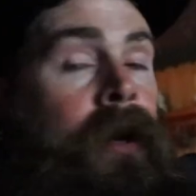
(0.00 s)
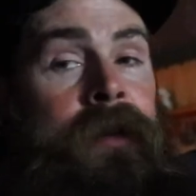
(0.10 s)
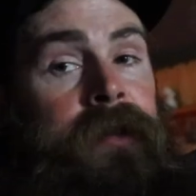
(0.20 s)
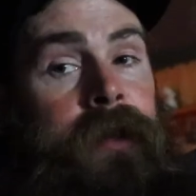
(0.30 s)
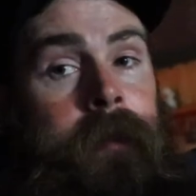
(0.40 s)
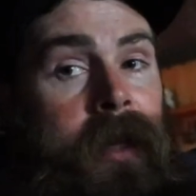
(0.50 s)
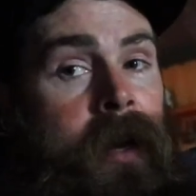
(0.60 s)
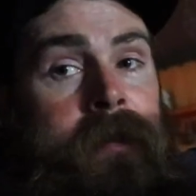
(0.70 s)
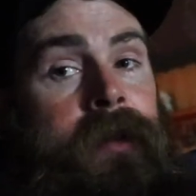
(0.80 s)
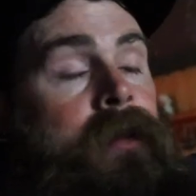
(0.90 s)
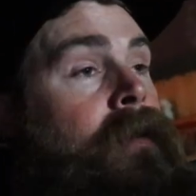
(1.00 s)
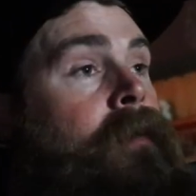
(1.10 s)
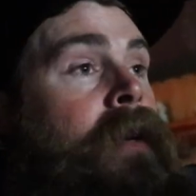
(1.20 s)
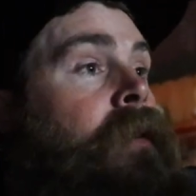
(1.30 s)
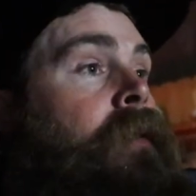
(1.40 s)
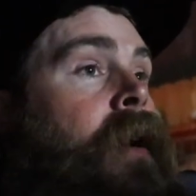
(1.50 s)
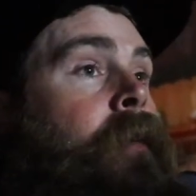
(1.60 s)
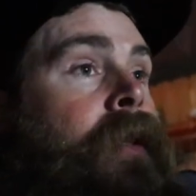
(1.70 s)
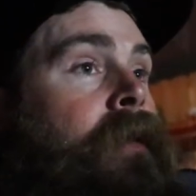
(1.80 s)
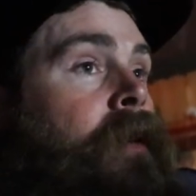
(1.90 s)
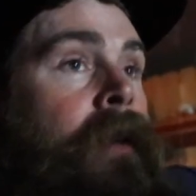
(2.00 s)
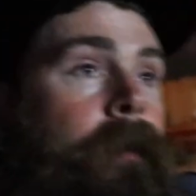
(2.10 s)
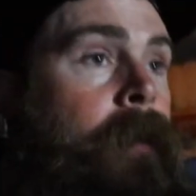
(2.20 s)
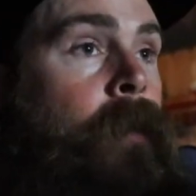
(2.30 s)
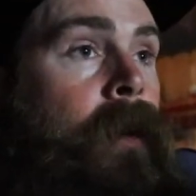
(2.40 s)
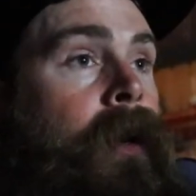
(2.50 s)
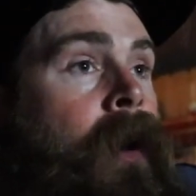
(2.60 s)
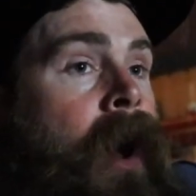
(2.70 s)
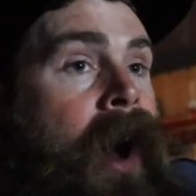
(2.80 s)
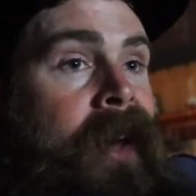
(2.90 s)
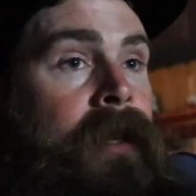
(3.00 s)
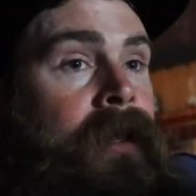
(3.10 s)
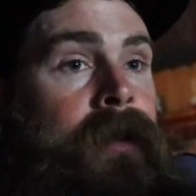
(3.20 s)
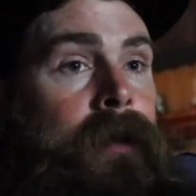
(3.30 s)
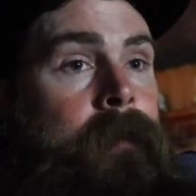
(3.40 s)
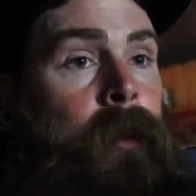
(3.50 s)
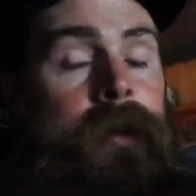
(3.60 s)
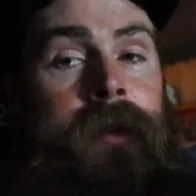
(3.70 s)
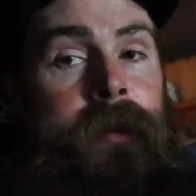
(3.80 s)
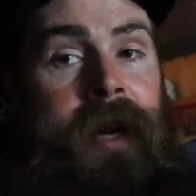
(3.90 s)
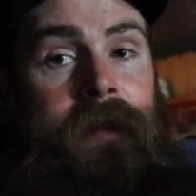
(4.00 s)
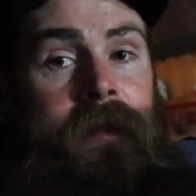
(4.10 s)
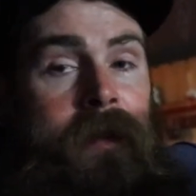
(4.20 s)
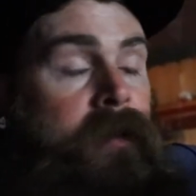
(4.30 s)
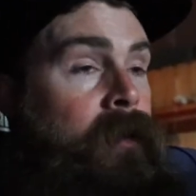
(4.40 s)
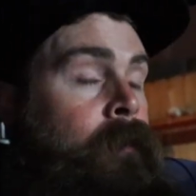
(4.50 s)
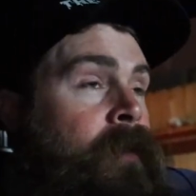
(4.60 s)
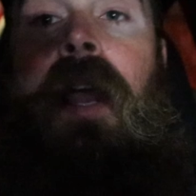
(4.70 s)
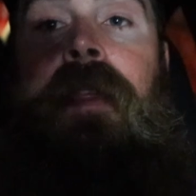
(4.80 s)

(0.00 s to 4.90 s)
Honestly, I'm gonna have to mess around with this a little bit more. I think that they're both great systems.